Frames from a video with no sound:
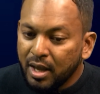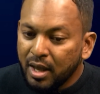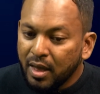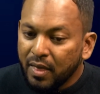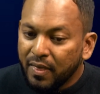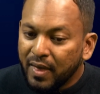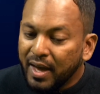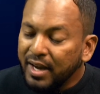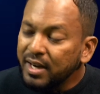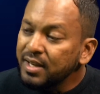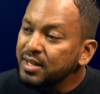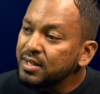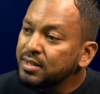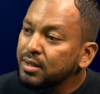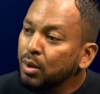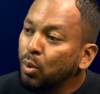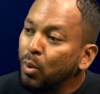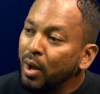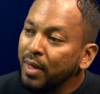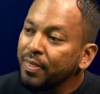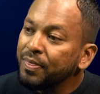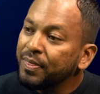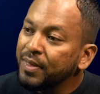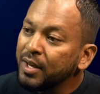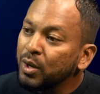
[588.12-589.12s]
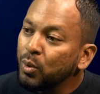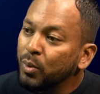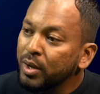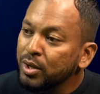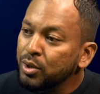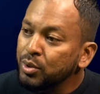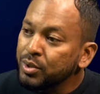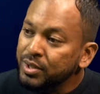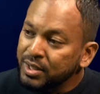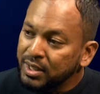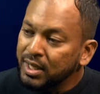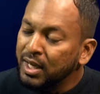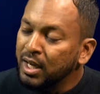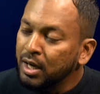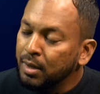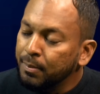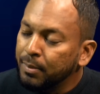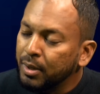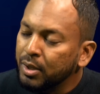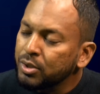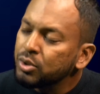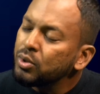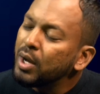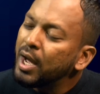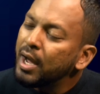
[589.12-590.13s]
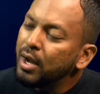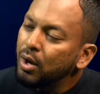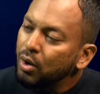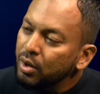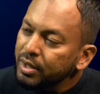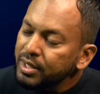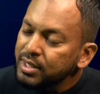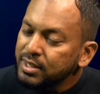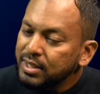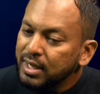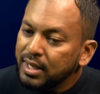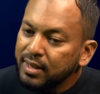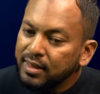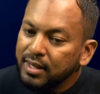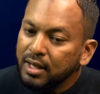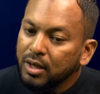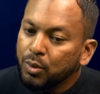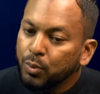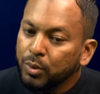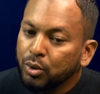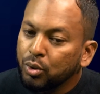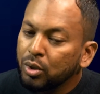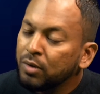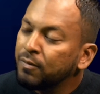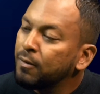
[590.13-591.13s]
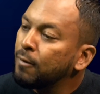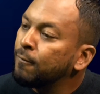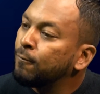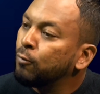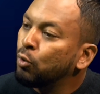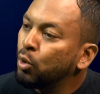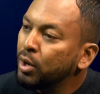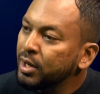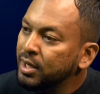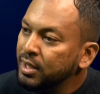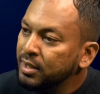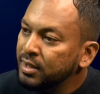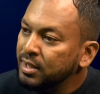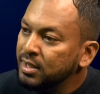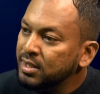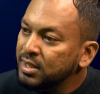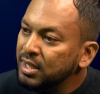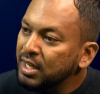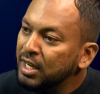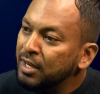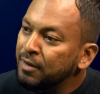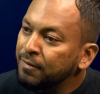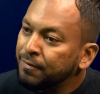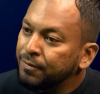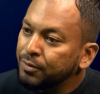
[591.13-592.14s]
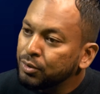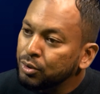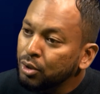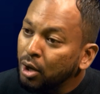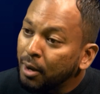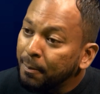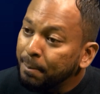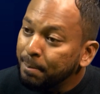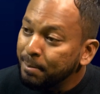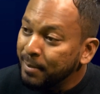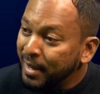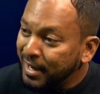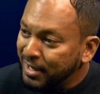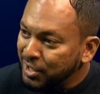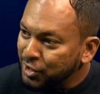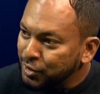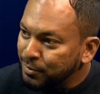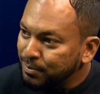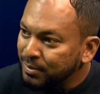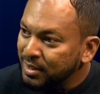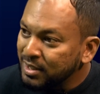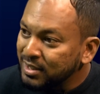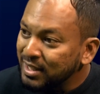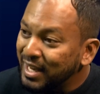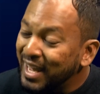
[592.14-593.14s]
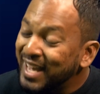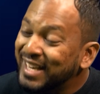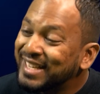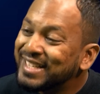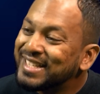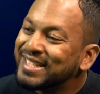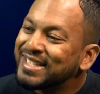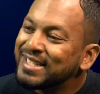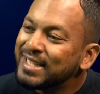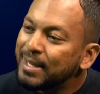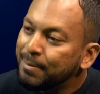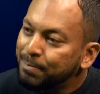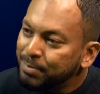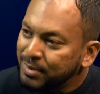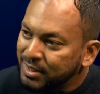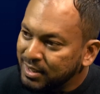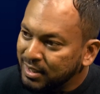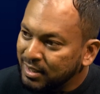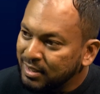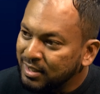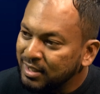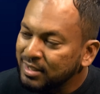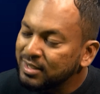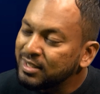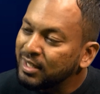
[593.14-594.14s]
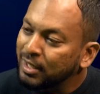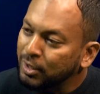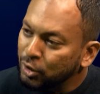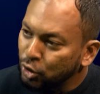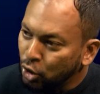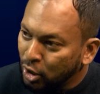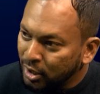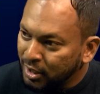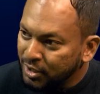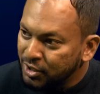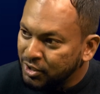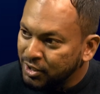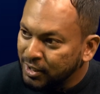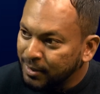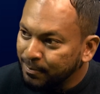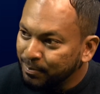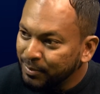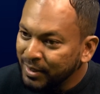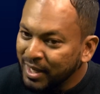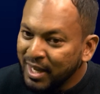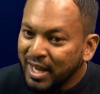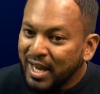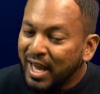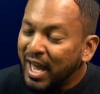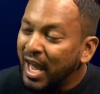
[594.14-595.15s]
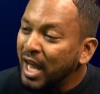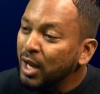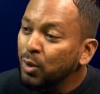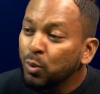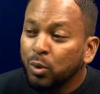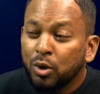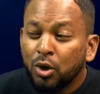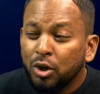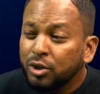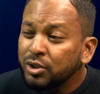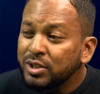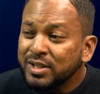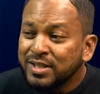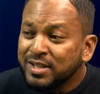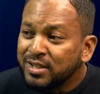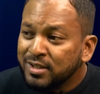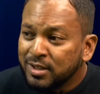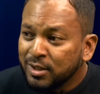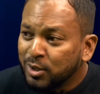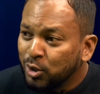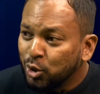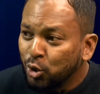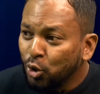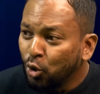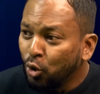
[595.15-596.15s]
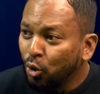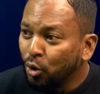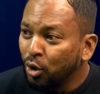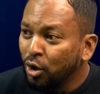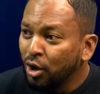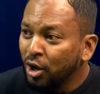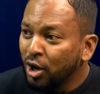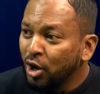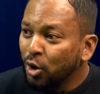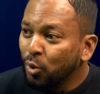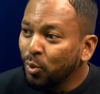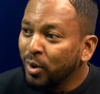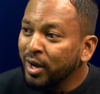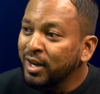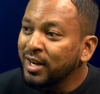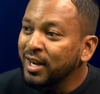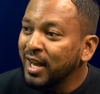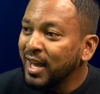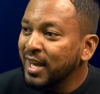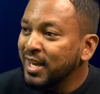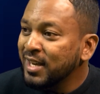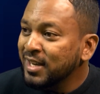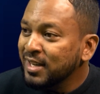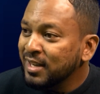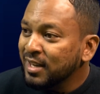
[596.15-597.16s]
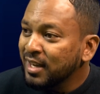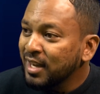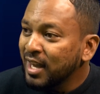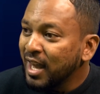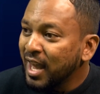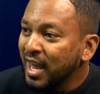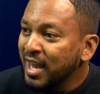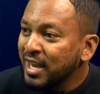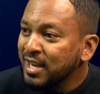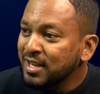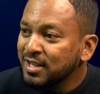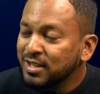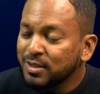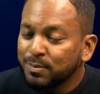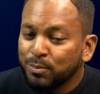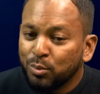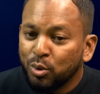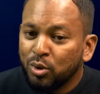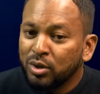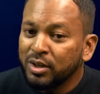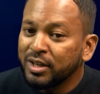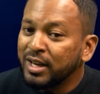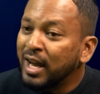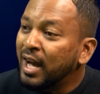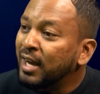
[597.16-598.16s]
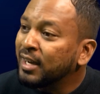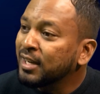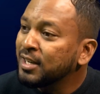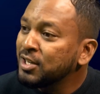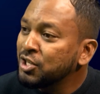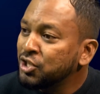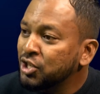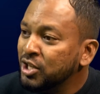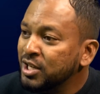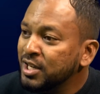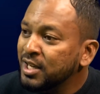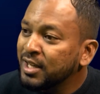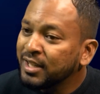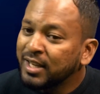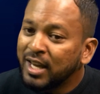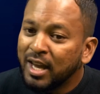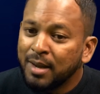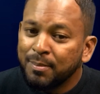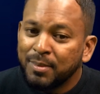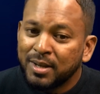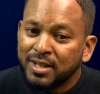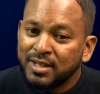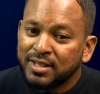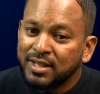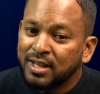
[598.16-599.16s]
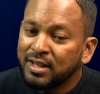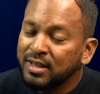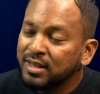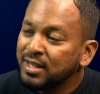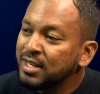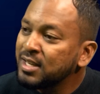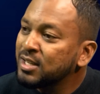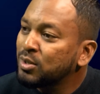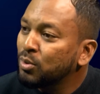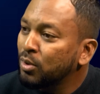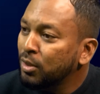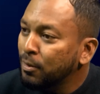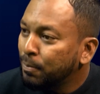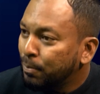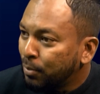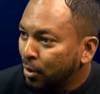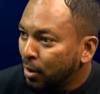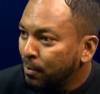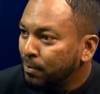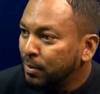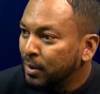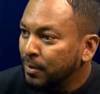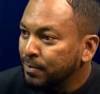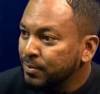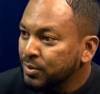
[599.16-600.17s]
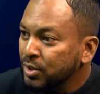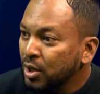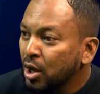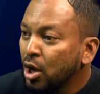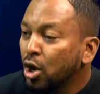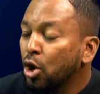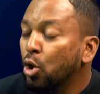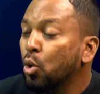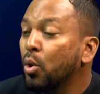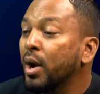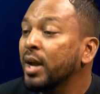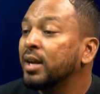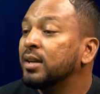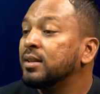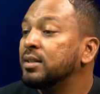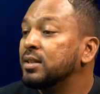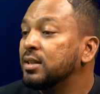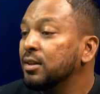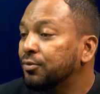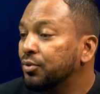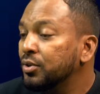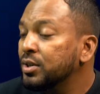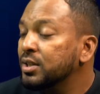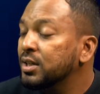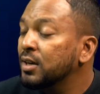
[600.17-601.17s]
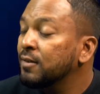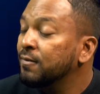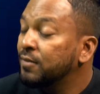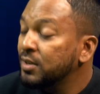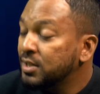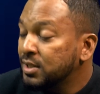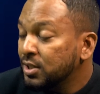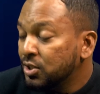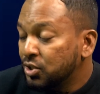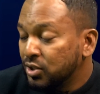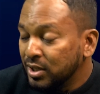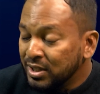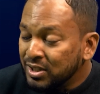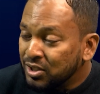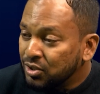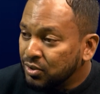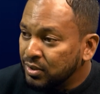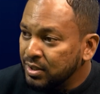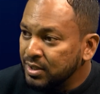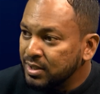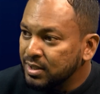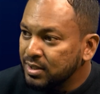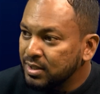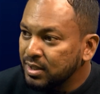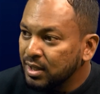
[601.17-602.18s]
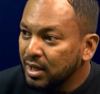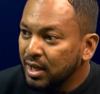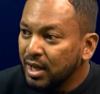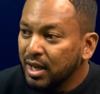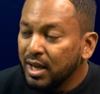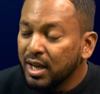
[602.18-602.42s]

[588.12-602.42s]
That is the one thing where you're scared about. So I honestly think we could have avoided this if top management accepted technology and were not insecure when a small young engineer came and said these were the problems or had different envisaged interests.